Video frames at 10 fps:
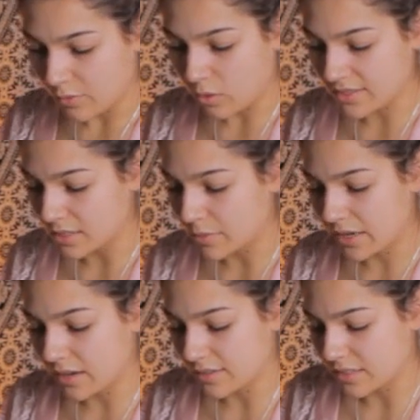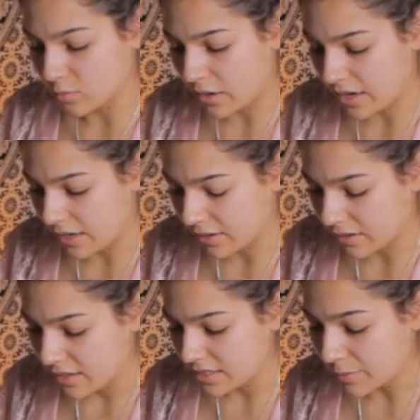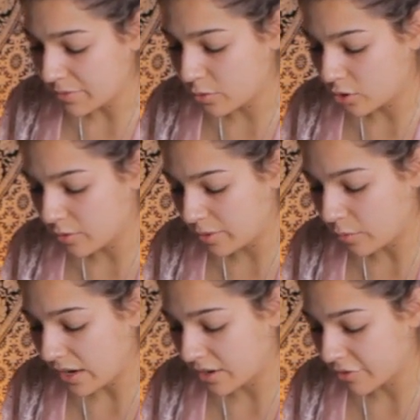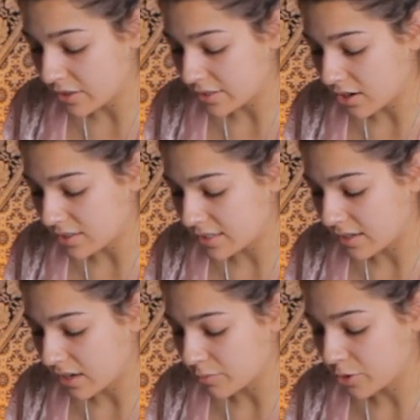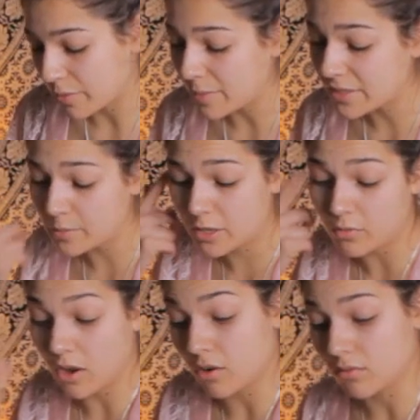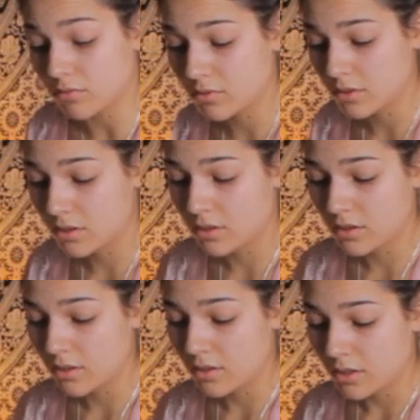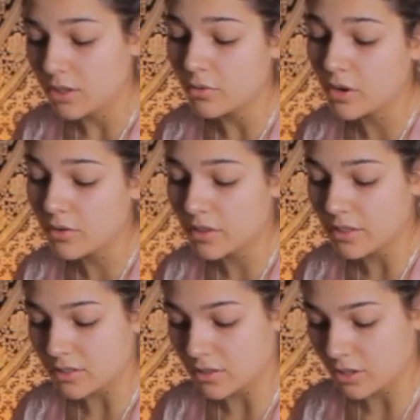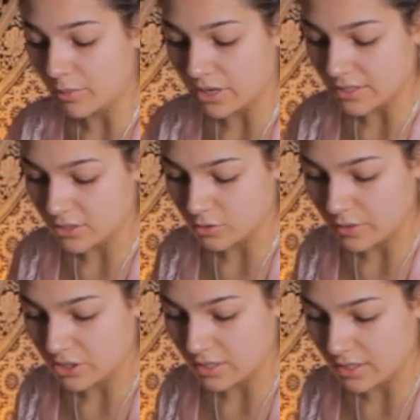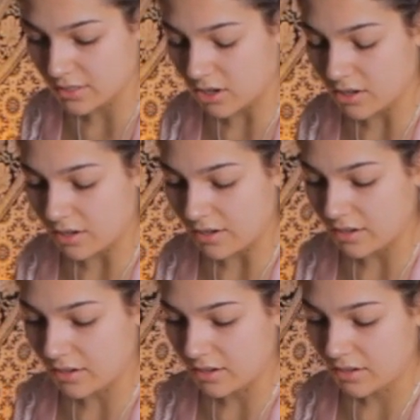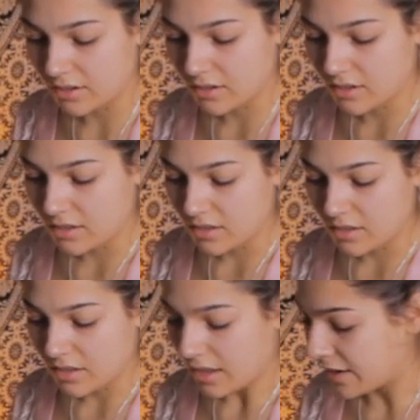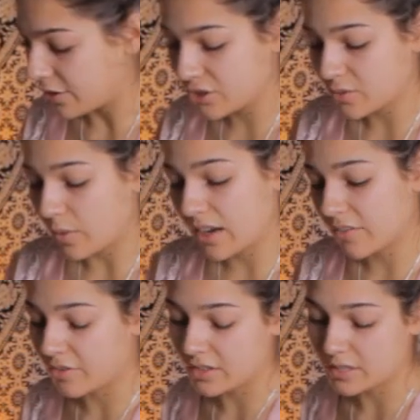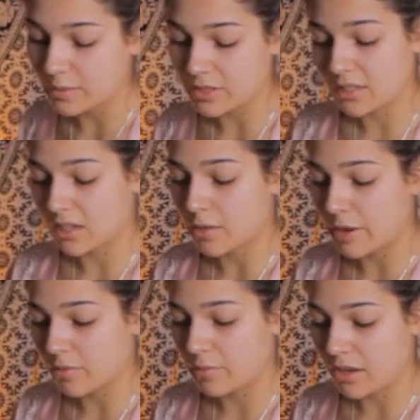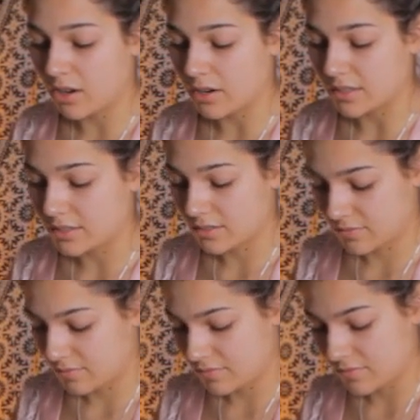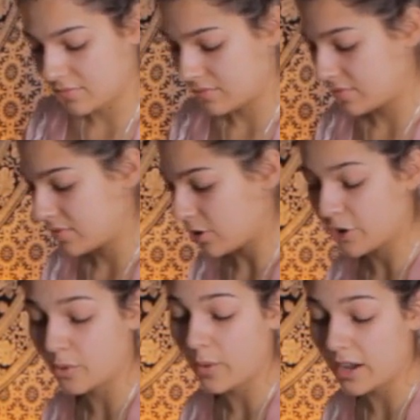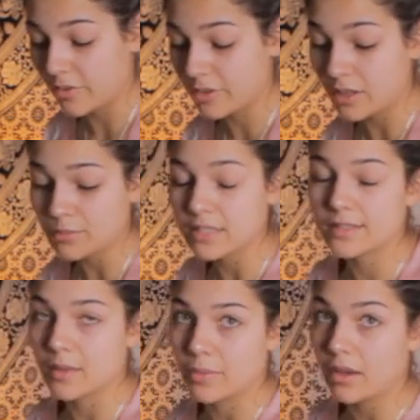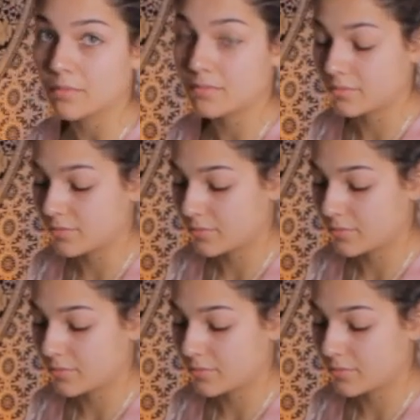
while somebody else is waiting. Some of you could be waiting for this honesty to come through. Maybe some of you know. You know that there's a third party situation that's gone on. And you're just waiting for this person to come out and be honest. Or you're waiting for them to slip up.